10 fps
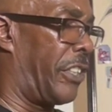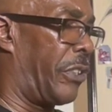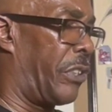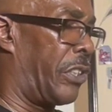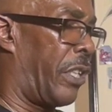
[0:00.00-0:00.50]

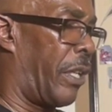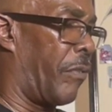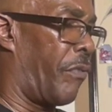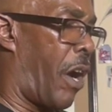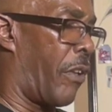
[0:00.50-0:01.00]
used the term
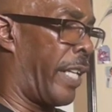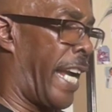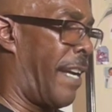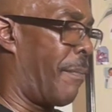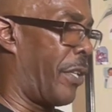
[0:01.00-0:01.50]
father
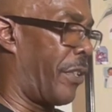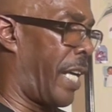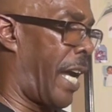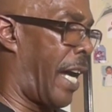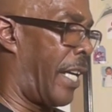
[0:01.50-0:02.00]
and mother
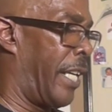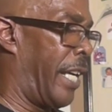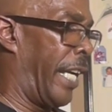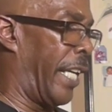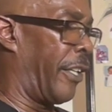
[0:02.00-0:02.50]
God
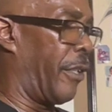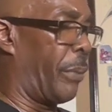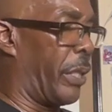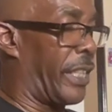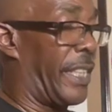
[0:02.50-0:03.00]
in her
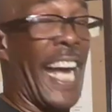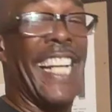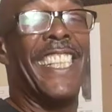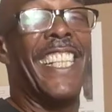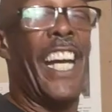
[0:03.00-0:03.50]
book,
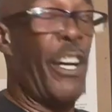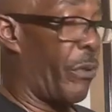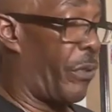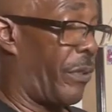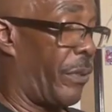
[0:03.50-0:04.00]
Science and Health.